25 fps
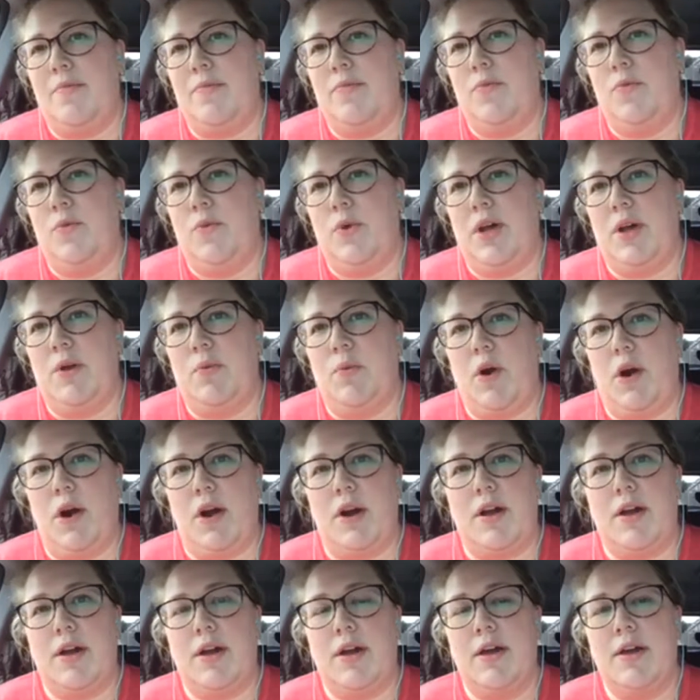we
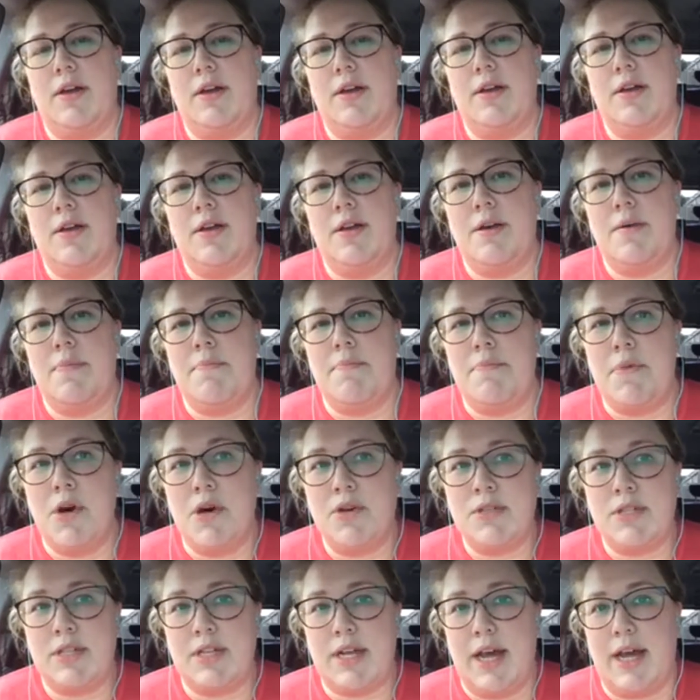work
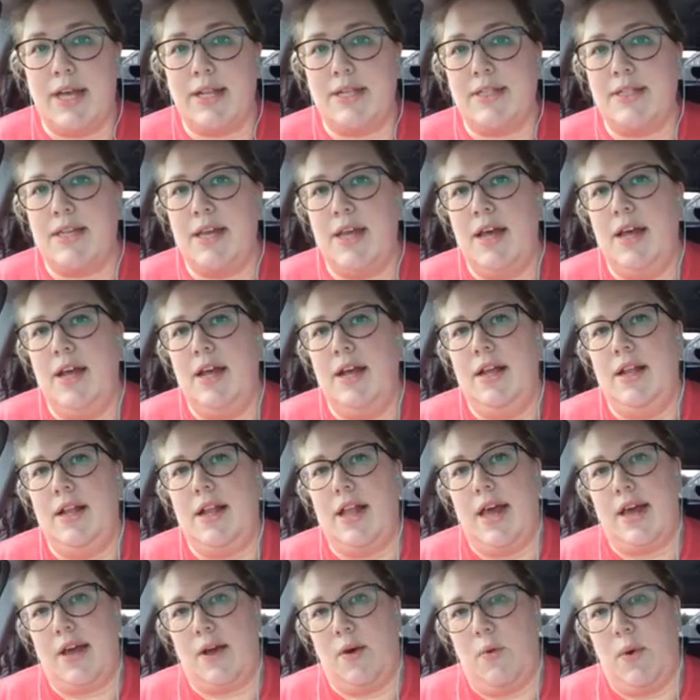most nights
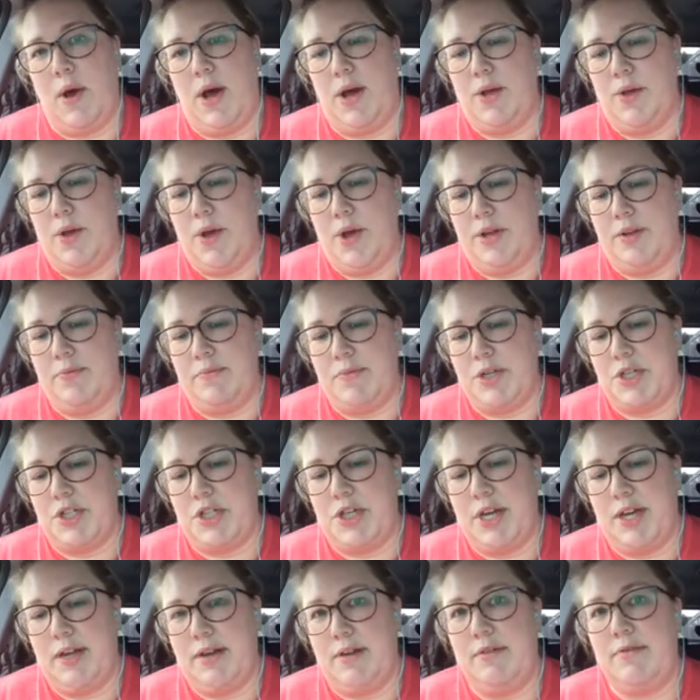like a well-oiled
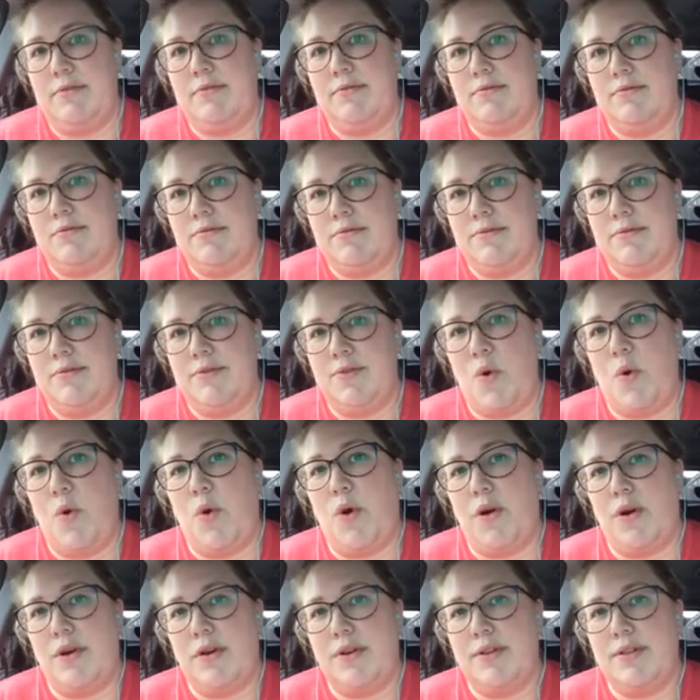machine,
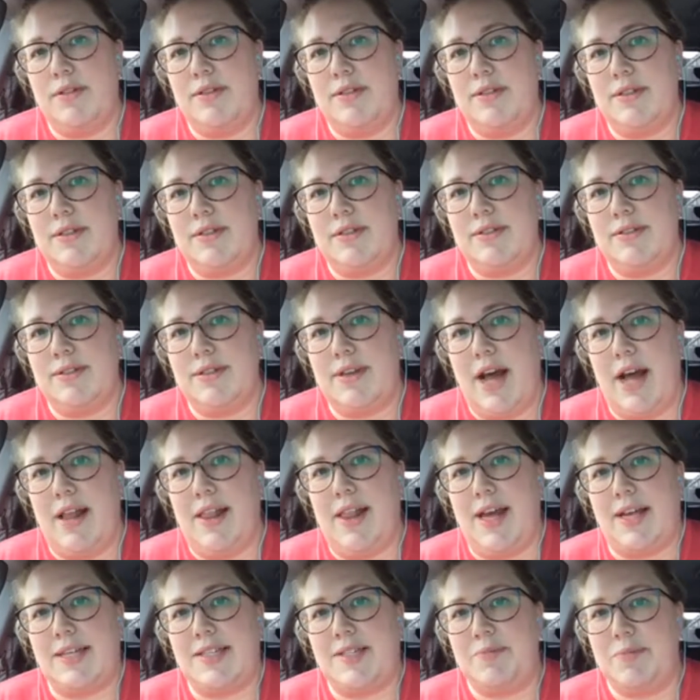or I
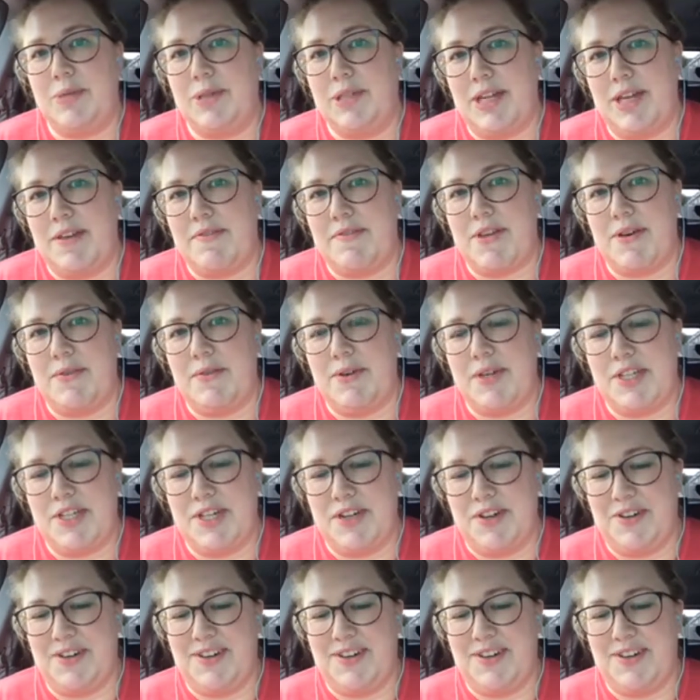like to believe that we do.